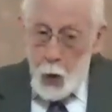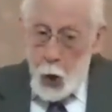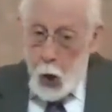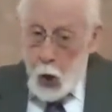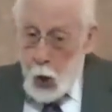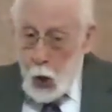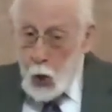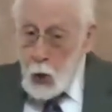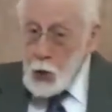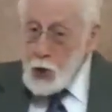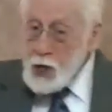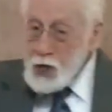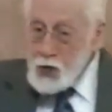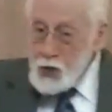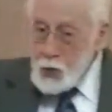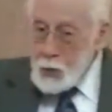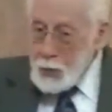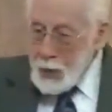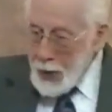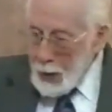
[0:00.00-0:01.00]
the Holy
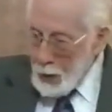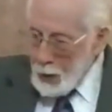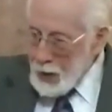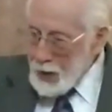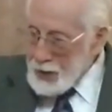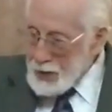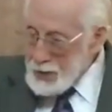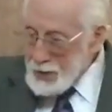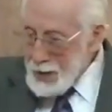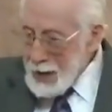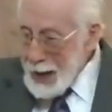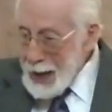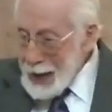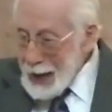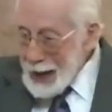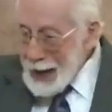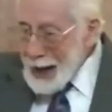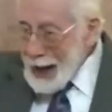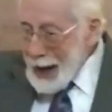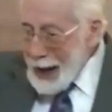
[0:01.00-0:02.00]
Spirit
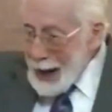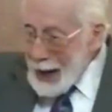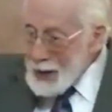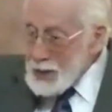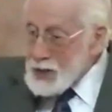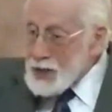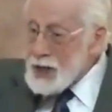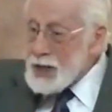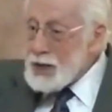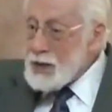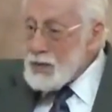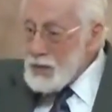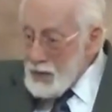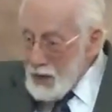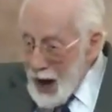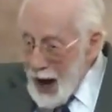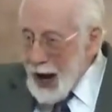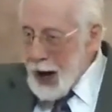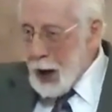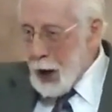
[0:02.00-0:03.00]
and
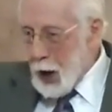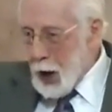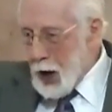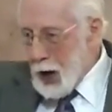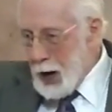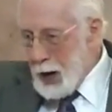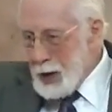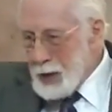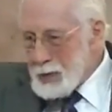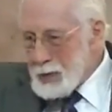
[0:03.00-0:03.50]
fire?